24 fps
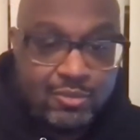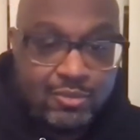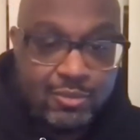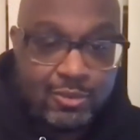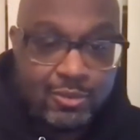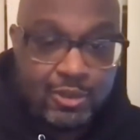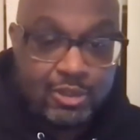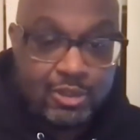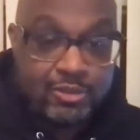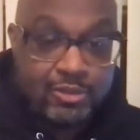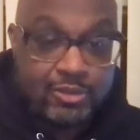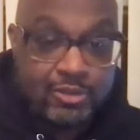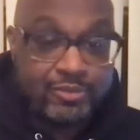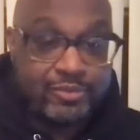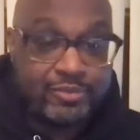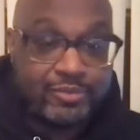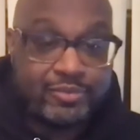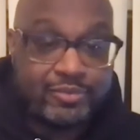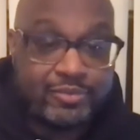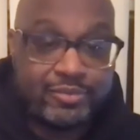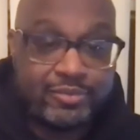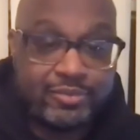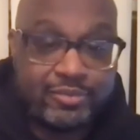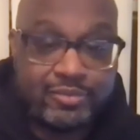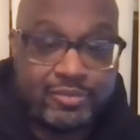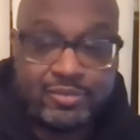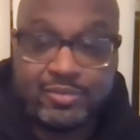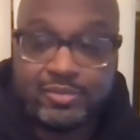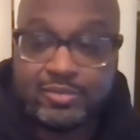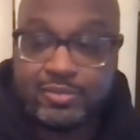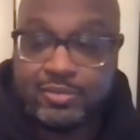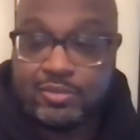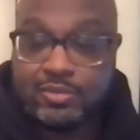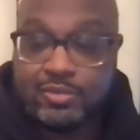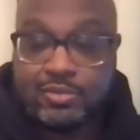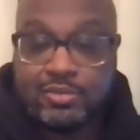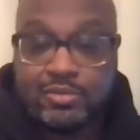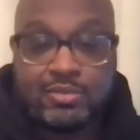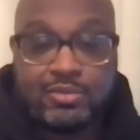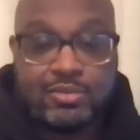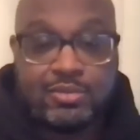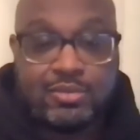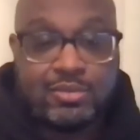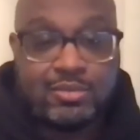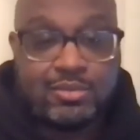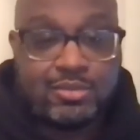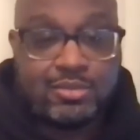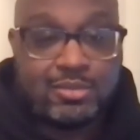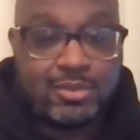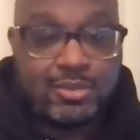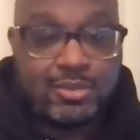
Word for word: Yeah, that's a that's a word. That's a bar.